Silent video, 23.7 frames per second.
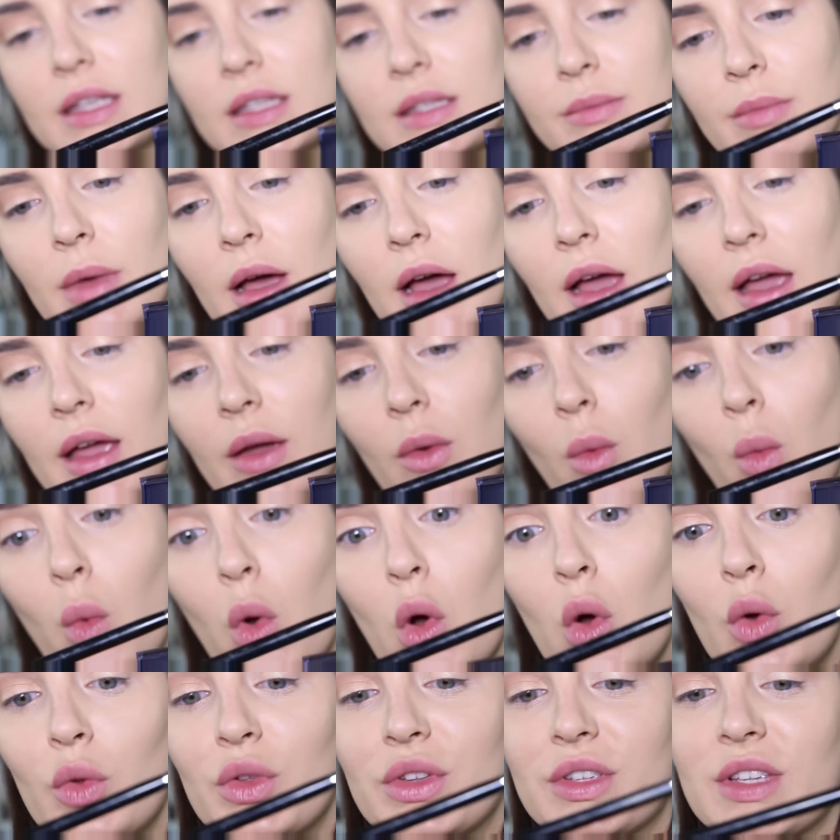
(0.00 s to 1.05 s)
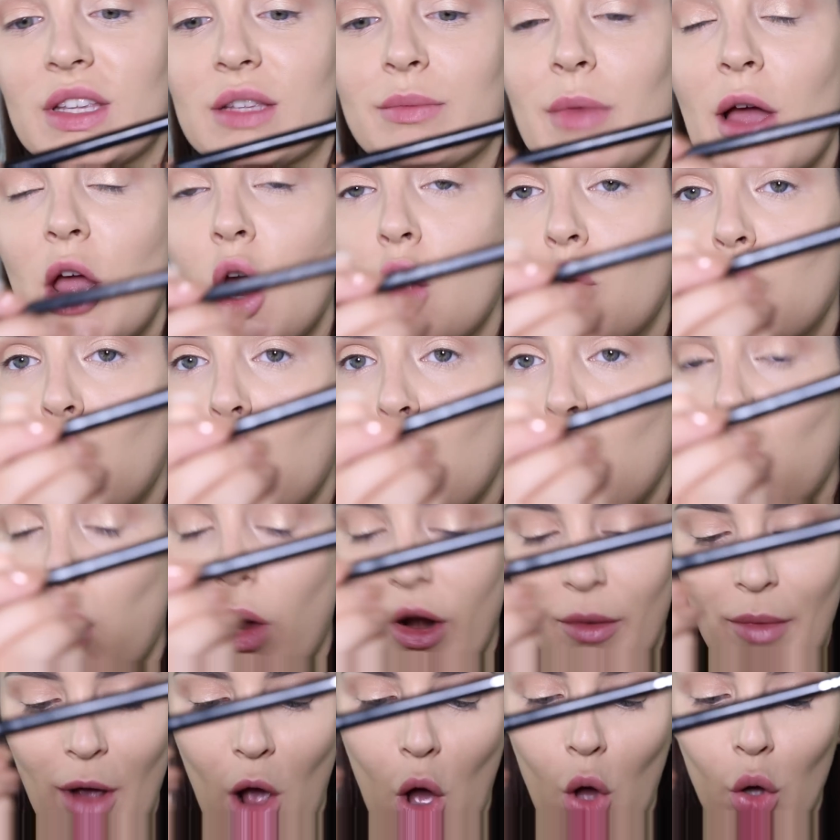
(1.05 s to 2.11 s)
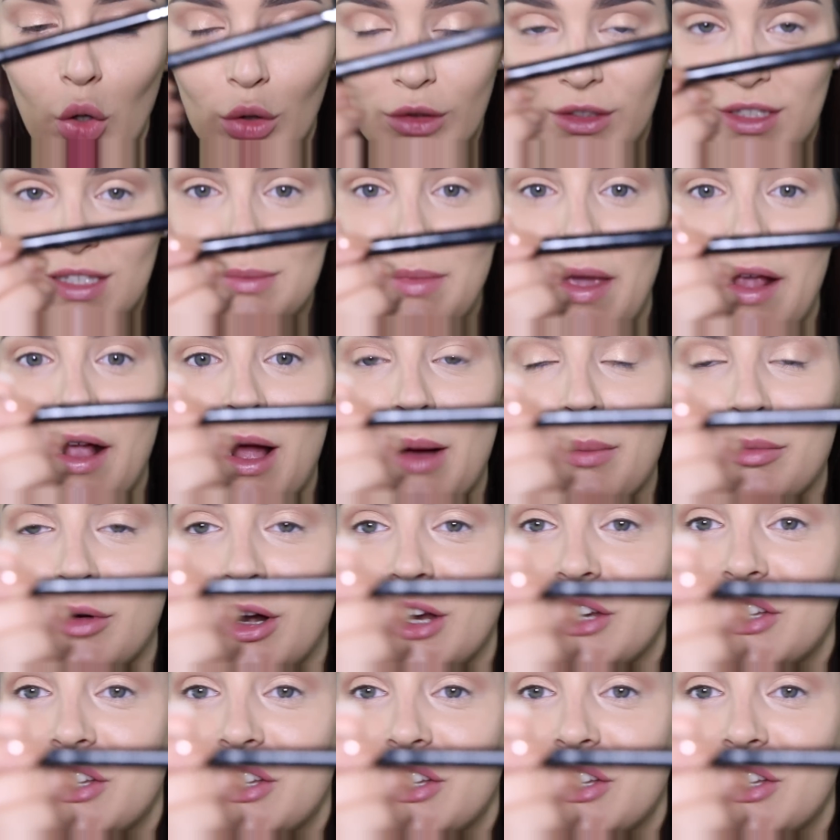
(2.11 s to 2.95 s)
is my, whoa, this is my, one of my oldest makeup